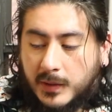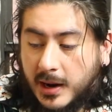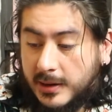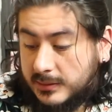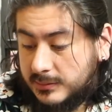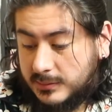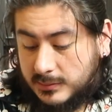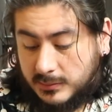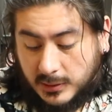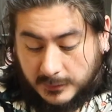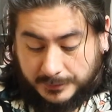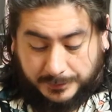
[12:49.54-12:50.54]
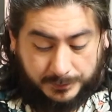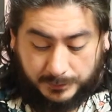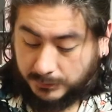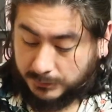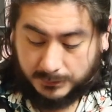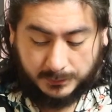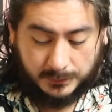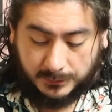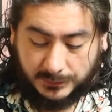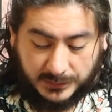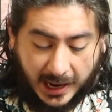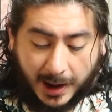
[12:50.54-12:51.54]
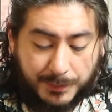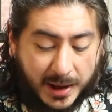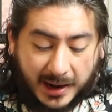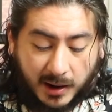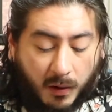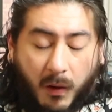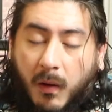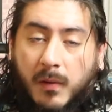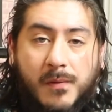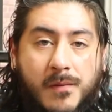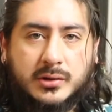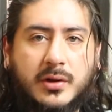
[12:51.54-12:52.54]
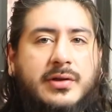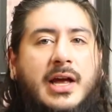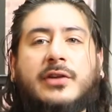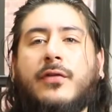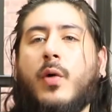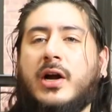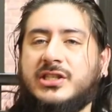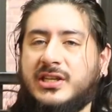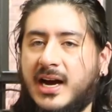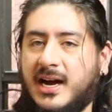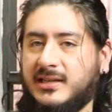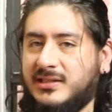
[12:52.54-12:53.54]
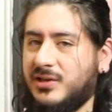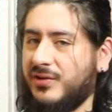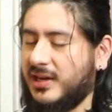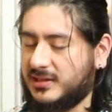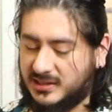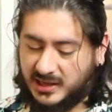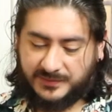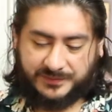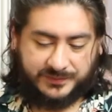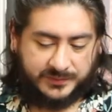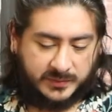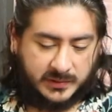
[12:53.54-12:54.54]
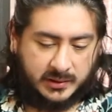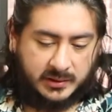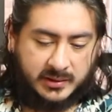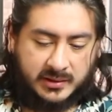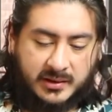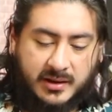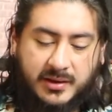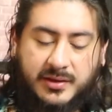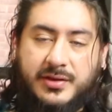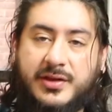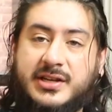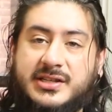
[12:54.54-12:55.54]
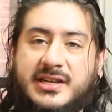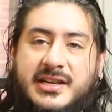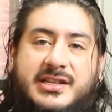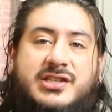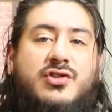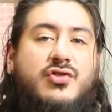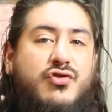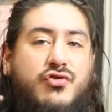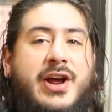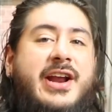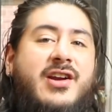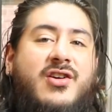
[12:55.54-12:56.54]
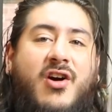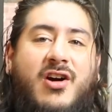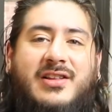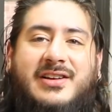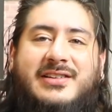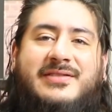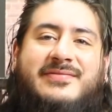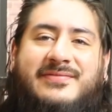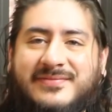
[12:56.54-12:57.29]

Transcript: And you know, not bad at all. Thanks for watching, guys. Till next time. This is grated garlic.